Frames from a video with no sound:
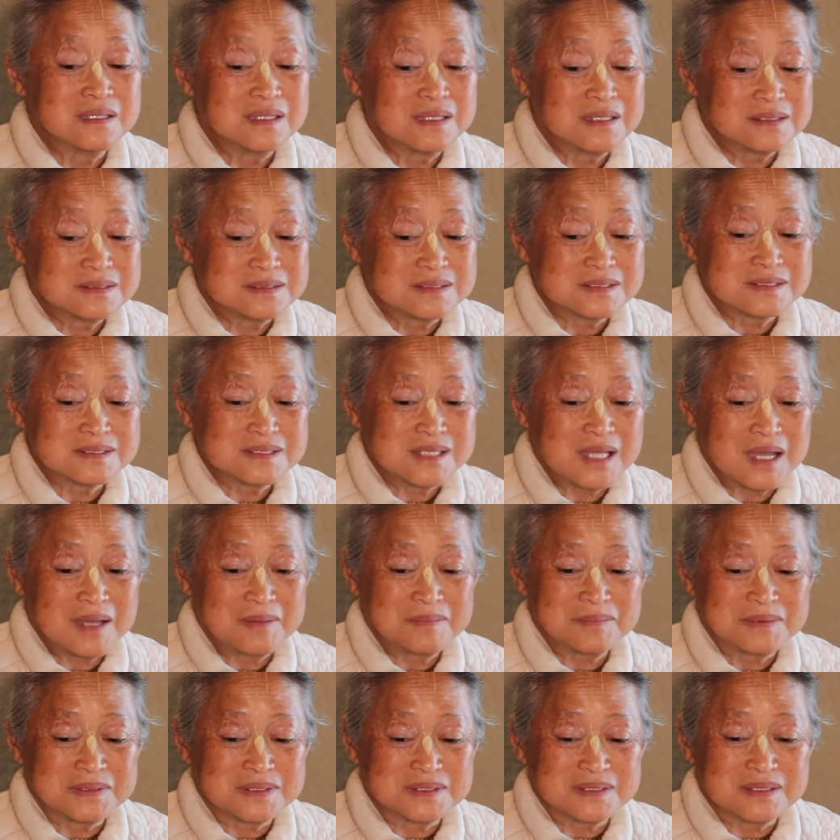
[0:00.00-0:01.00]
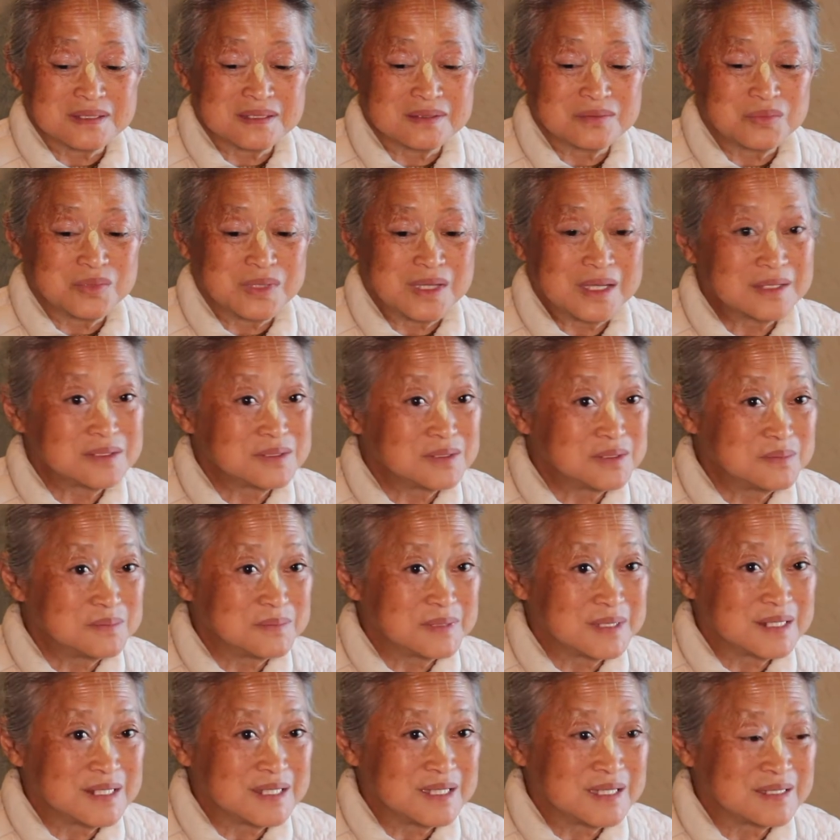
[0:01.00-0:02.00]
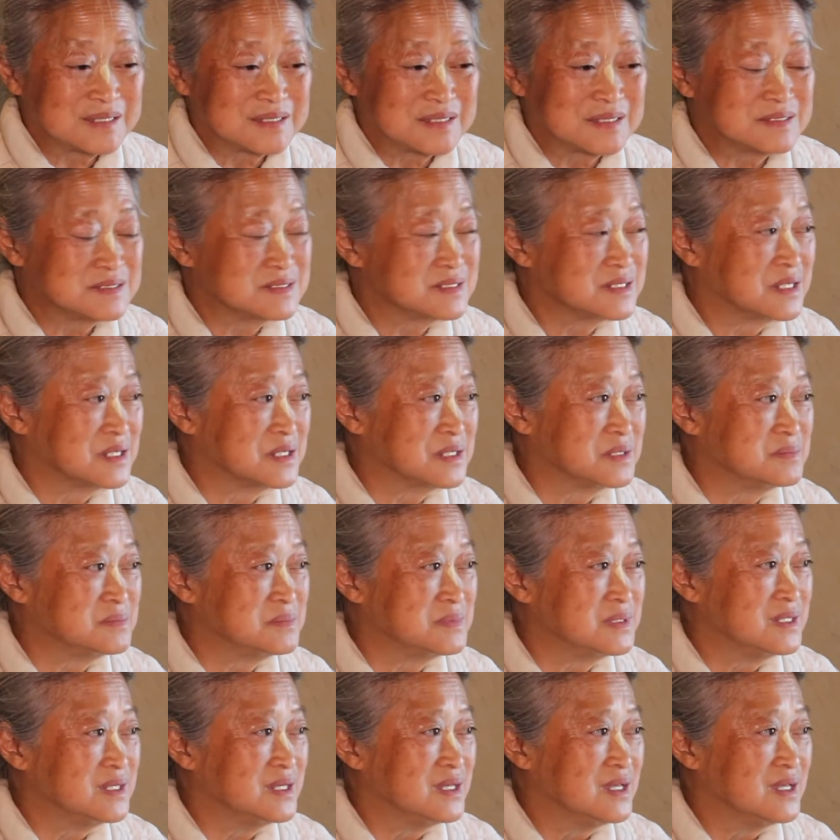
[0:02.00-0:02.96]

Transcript: it just happened that we had no money at that time.